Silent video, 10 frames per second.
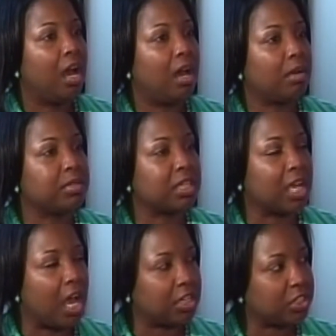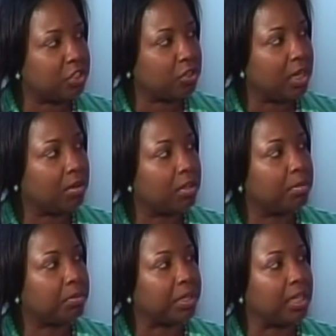to concentrate on
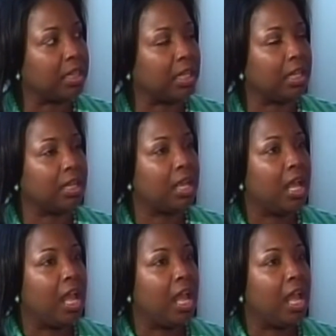the breathing.